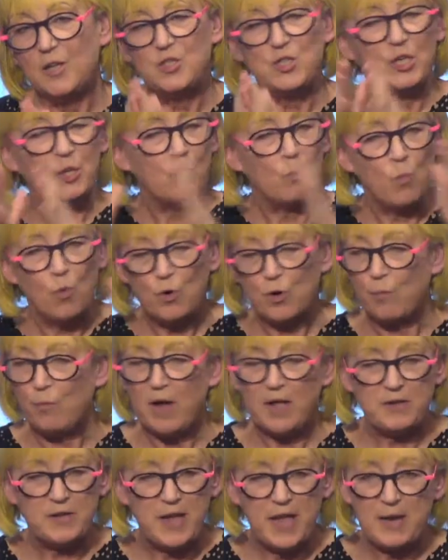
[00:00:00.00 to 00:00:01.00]
She can walk
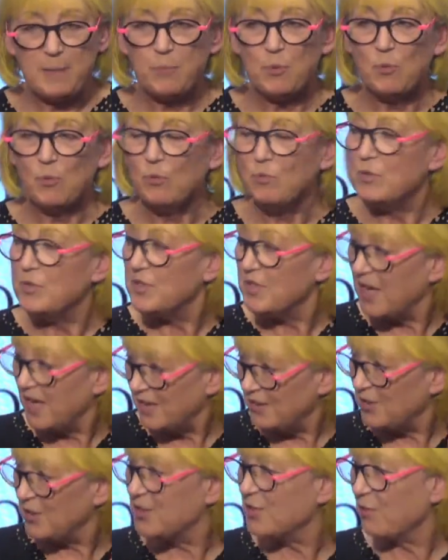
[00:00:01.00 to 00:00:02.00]
around Naples
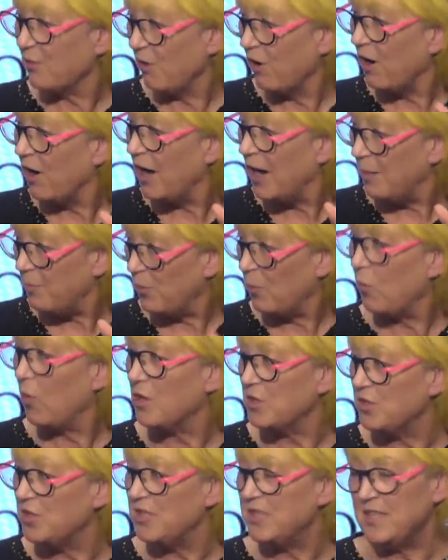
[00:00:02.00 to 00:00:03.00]
and describe
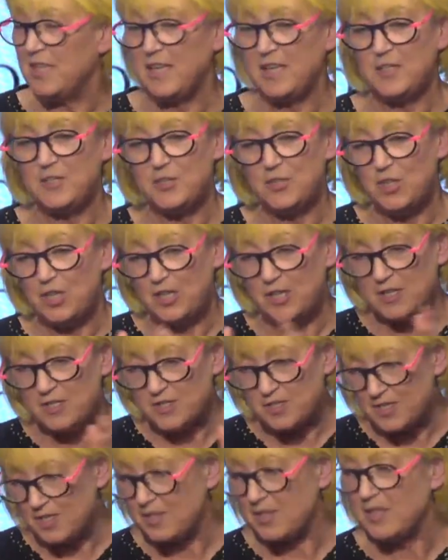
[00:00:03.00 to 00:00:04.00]
what she sees. She can
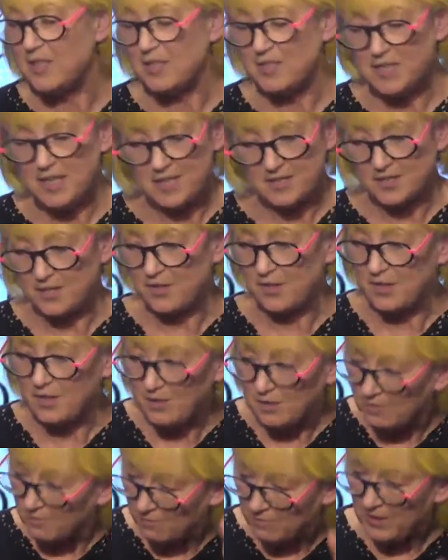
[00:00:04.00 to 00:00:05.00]
sit in a
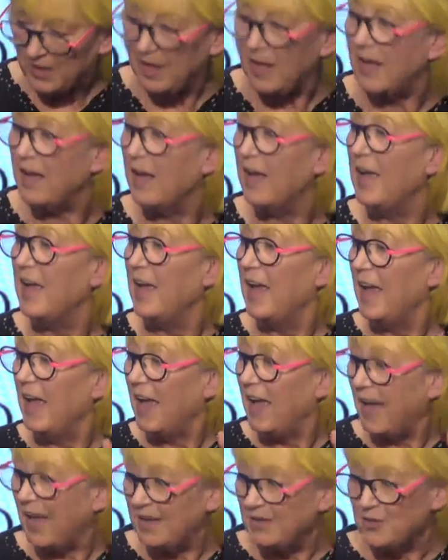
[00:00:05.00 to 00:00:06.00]
Tuscan villa
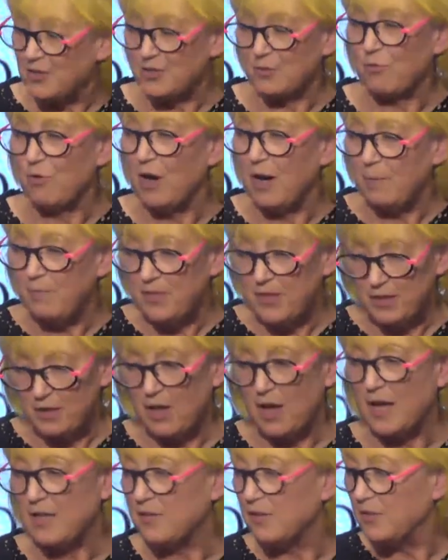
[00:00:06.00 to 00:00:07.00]
and describe the
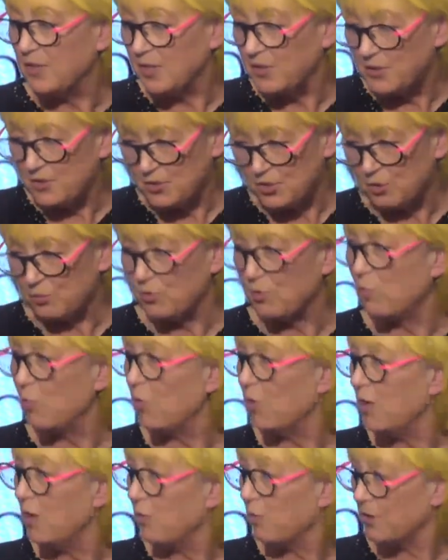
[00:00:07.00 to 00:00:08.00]
light and the children
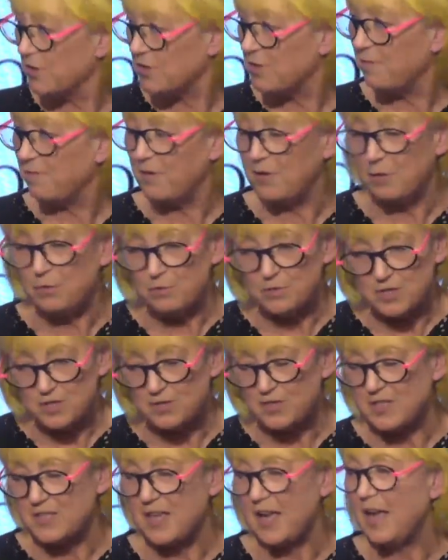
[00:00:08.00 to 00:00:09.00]
walking across the fields
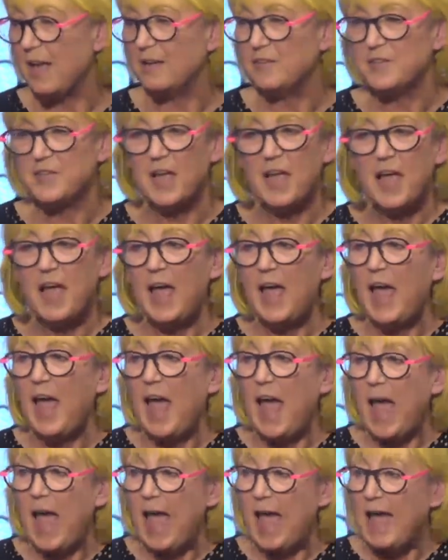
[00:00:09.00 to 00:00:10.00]
and the sounds.
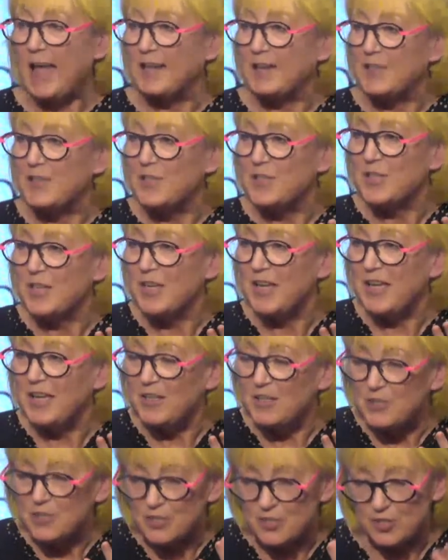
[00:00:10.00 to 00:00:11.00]
And it
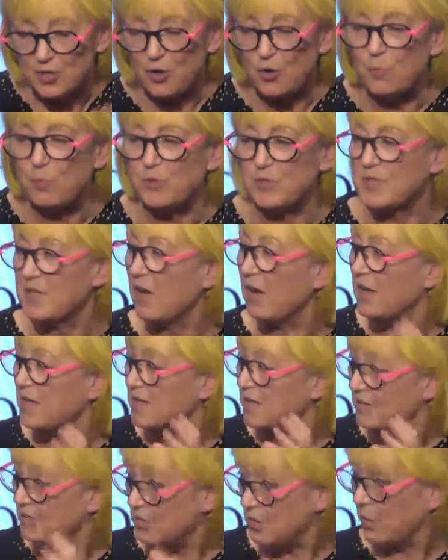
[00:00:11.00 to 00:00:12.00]
is so
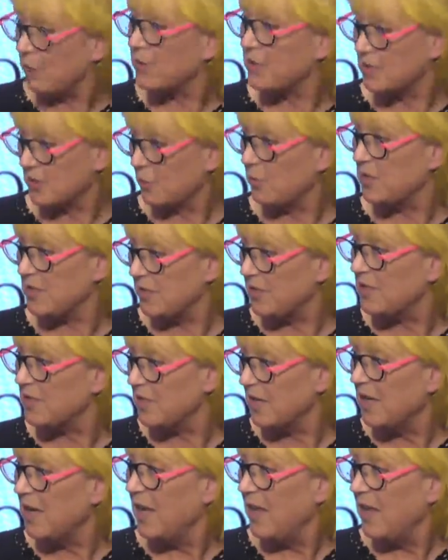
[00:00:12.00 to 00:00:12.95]
precise and so exquisite.